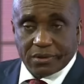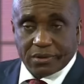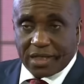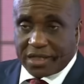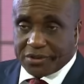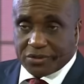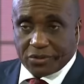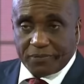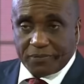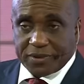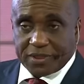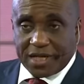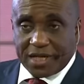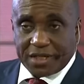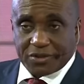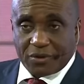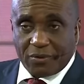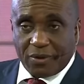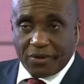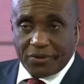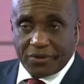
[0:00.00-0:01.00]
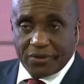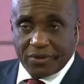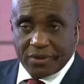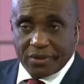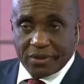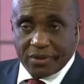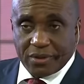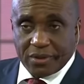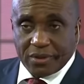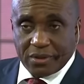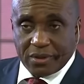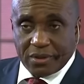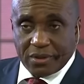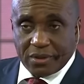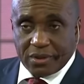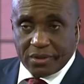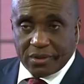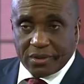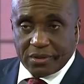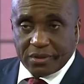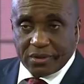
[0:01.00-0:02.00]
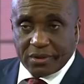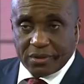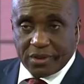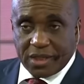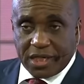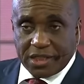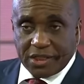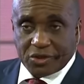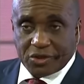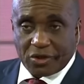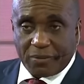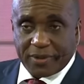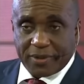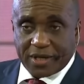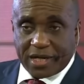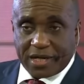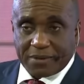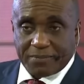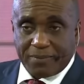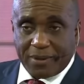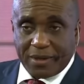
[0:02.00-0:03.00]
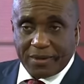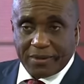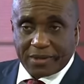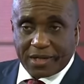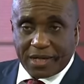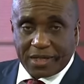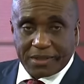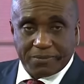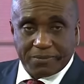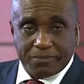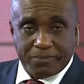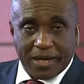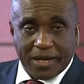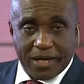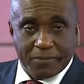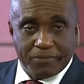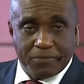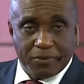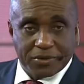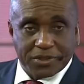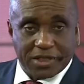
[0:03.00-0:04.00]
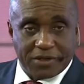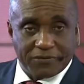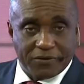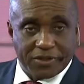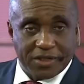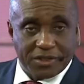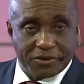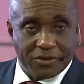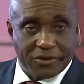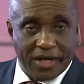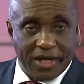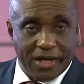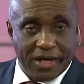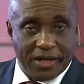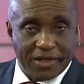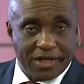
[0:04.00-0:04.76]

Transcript: That's no business. That's not what? Any dummy can buy a boat and for them to hire.